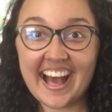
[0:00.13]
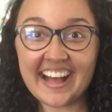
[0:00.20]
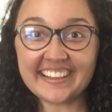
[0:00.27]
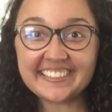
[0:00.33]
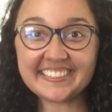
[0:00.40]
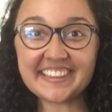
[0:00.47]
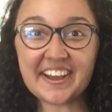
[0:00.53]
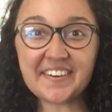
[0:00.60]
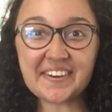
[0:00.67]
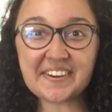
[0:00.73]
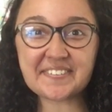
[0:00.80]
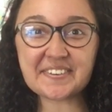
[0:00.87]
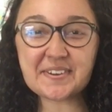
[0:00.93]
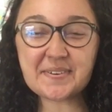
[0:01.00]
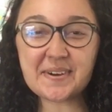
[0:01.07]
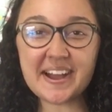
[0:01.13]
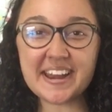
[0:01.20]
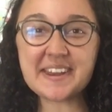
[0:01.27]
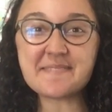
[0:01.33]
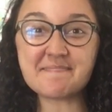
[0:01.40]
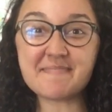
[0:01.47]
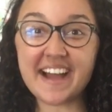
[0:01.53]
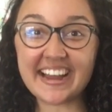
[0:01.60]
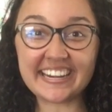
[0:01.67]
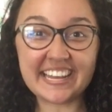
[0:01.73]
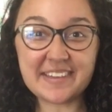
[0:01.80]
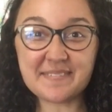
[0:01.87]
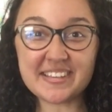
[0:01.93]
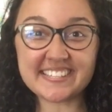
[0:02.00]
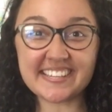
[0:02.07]
Hello everyone, my
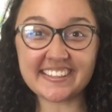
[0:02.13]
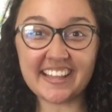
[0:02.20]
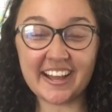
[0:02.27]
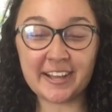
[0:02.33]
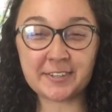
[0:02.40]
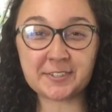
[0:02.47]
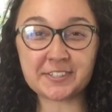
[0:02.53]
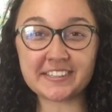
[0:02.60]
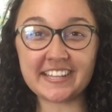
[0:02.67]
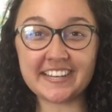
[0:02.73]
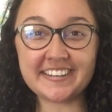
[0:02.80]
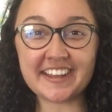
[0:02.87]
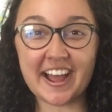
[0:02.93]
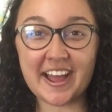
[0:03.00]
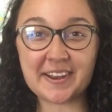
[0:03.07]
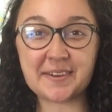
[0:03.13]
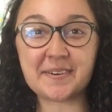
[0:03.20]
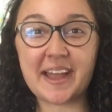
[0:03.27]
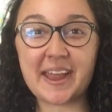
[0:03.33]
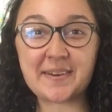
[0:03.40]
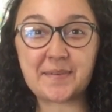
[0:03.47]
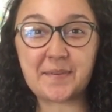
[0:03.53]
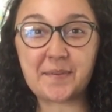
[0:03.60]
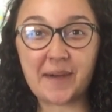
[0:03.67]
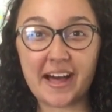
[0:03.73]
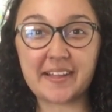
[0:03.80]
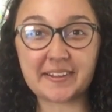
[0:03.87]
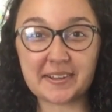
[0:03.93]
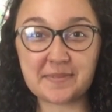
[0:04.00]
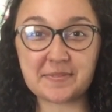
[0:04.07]
name is Alejandra Landano and
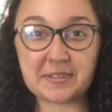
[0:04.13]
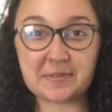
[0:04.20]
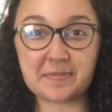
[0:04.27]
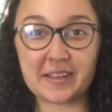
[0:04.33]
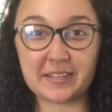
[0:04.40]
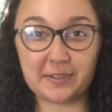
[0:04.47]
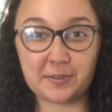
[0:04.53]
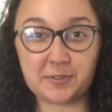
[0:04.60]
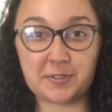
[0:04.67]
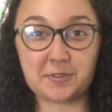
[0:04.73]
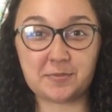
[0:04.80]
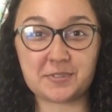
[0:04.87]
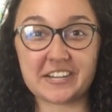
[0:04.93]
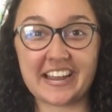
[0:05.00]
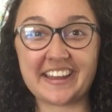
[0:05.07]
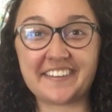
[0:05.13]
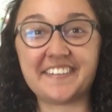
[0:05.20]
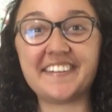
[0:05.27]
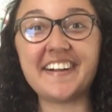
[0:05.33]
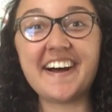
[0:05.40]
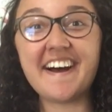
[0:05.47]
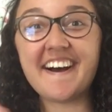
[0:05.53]
welcome to my YouTube channel.